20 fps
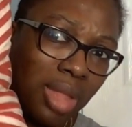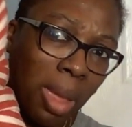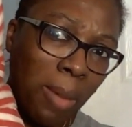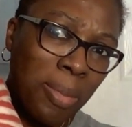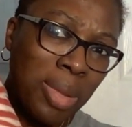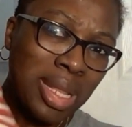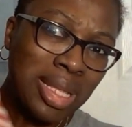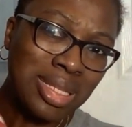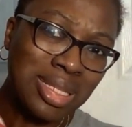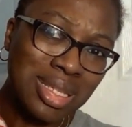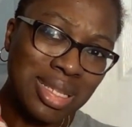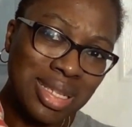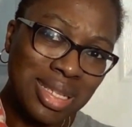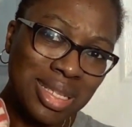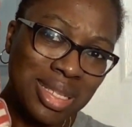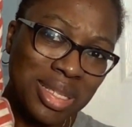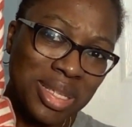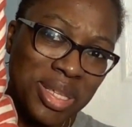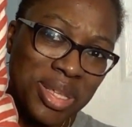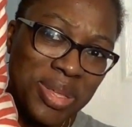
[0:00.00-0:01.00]
But isn't
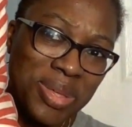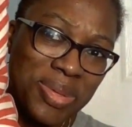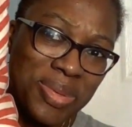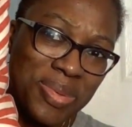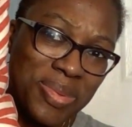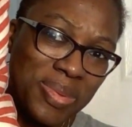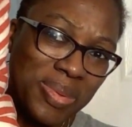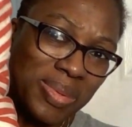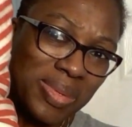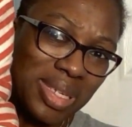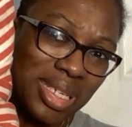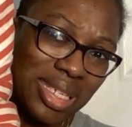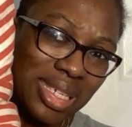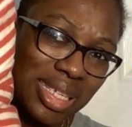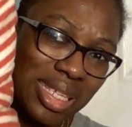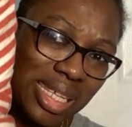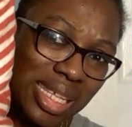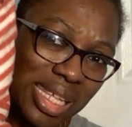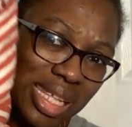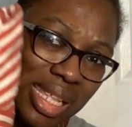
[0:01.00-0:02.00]
this cute?
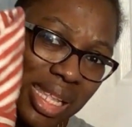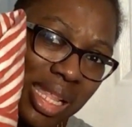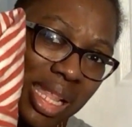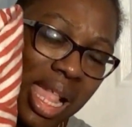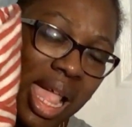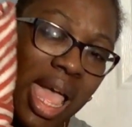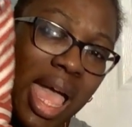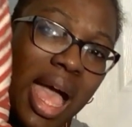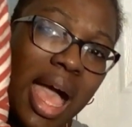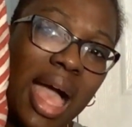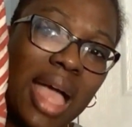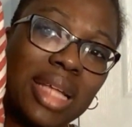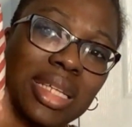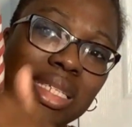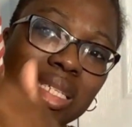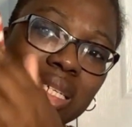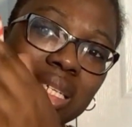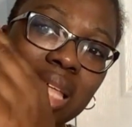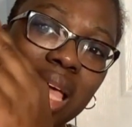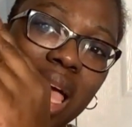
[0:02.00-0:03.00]
I
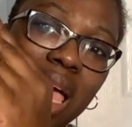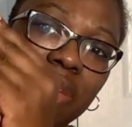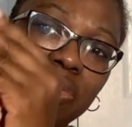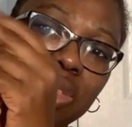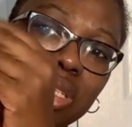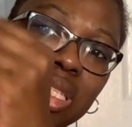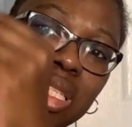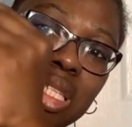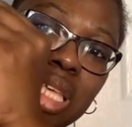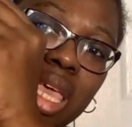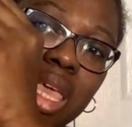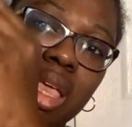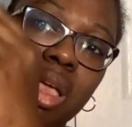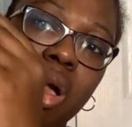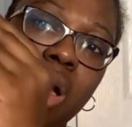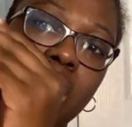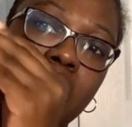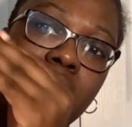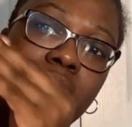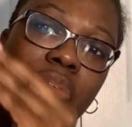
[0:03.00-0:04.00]
did have to take
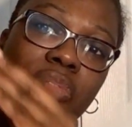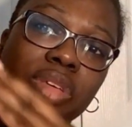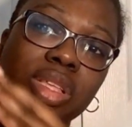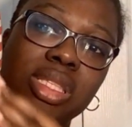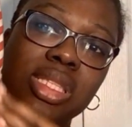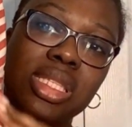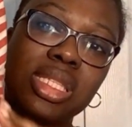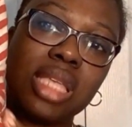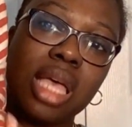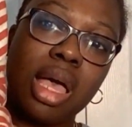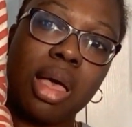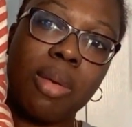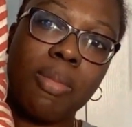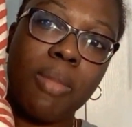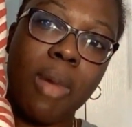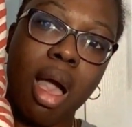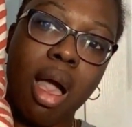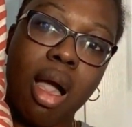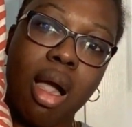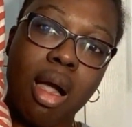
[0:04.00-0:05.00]
off
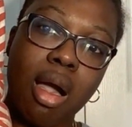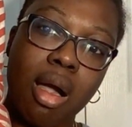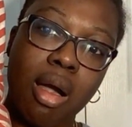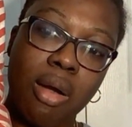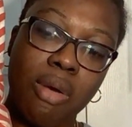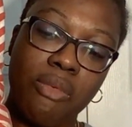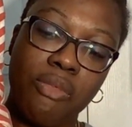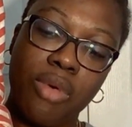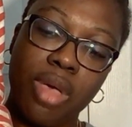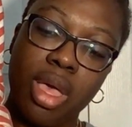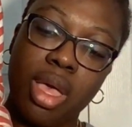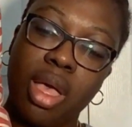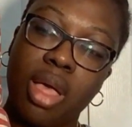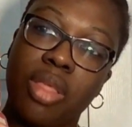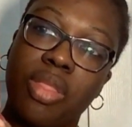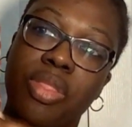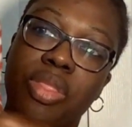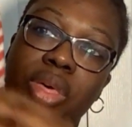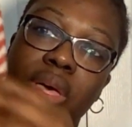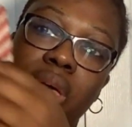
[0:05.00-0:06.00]
some of
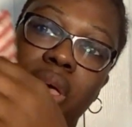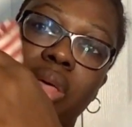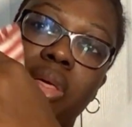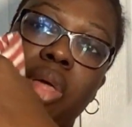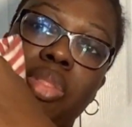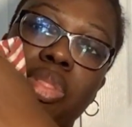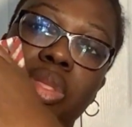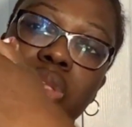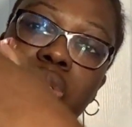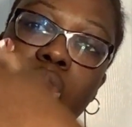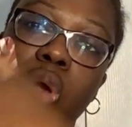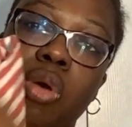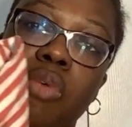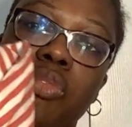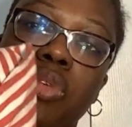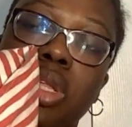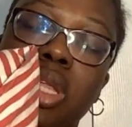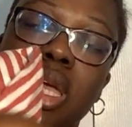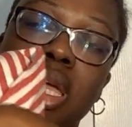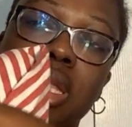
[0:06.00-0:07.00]
this
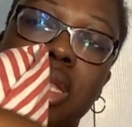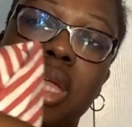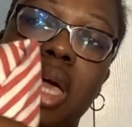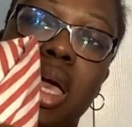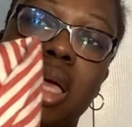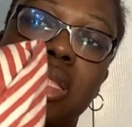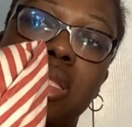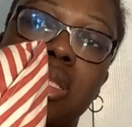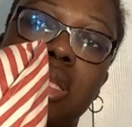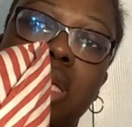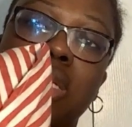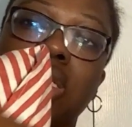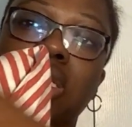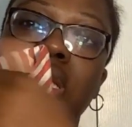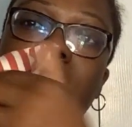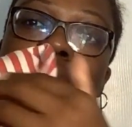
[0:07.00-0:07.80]
overlay knot section.